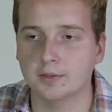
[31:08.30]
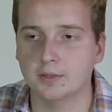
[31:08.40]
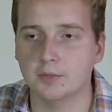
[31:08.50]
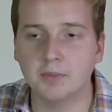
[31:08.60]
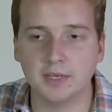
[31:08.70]

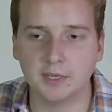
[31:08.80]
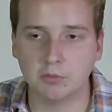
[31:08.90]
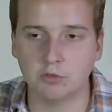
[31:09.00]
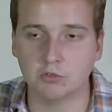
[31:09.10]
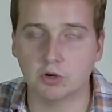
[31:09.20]
admitting it
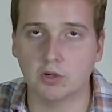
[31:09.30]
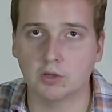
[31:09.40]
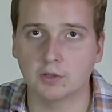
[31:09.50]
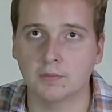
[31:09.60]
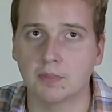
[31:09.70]
was
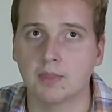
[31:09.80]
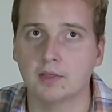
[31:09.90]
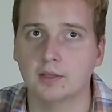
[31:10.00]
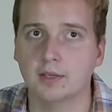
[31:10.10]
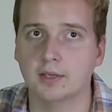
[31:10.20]
wrong,
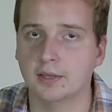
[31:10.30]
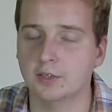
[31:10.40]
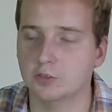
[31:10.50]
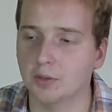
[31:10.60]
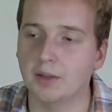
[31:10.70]

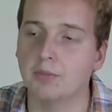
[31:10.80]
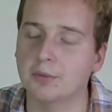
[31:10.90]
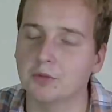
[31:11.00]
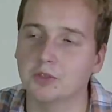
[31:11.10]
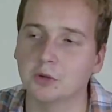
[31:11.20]
so that we
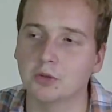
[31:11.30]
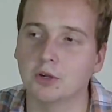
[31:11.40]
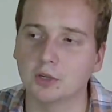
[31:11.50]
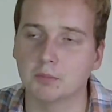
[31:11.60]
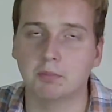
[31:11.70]
will no
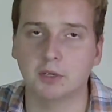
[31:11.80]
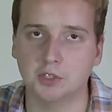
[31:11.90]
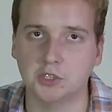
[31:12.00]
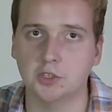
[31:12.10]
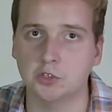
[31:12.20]
longer
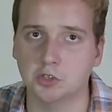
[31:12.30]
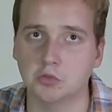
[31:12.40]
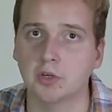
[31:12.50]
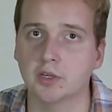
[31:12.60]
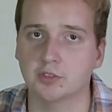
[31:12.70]
punish and
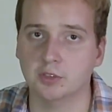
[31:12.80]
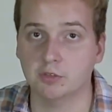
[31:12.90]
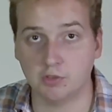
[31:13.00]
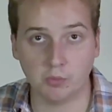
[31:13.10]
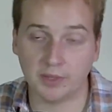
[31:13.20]
destroy
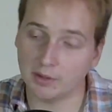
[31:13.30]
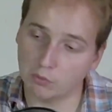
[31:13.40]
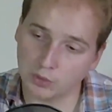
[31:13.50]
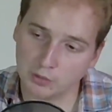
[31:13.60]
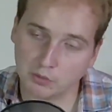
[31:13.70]
ourselves the way that
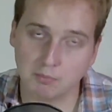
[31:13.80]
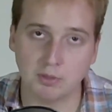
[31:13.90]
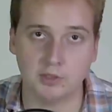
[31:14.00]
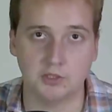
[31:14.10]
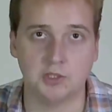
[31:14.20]
we were
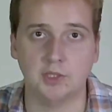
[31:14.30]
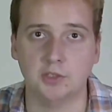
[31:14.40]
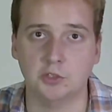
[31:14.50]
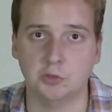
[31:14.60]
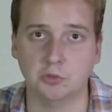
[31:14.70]
punished and
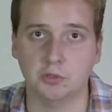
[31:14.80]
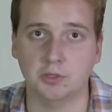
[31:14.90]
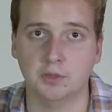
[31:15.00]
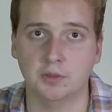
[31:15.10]
destroyed.